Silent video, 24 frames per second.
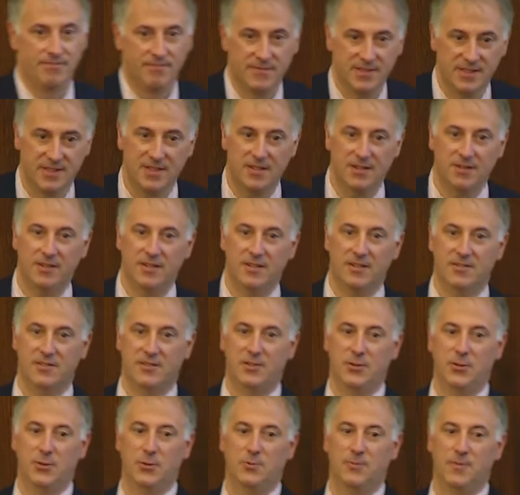So here are your
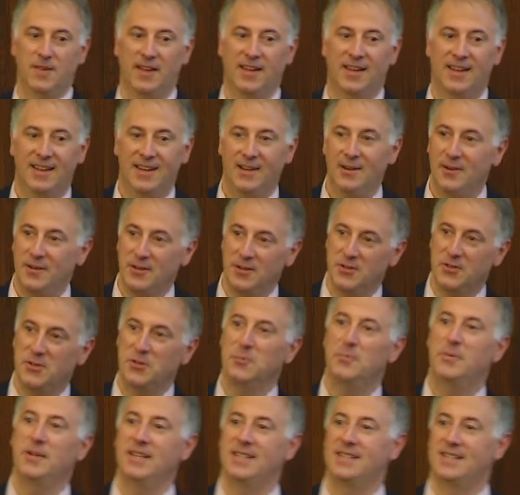two, here are your two
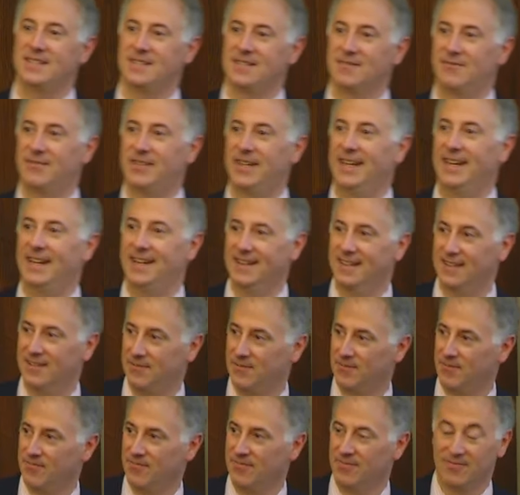pieces of data.
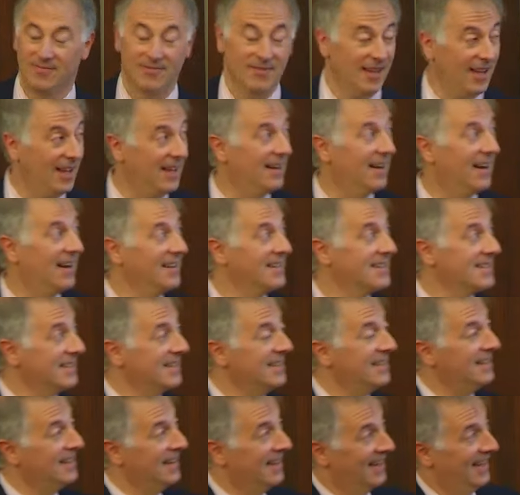And
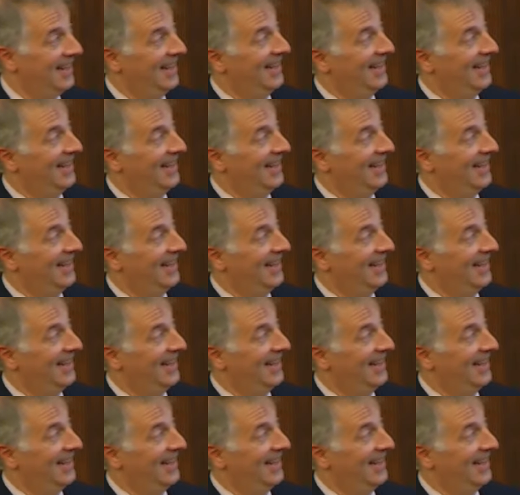honestly,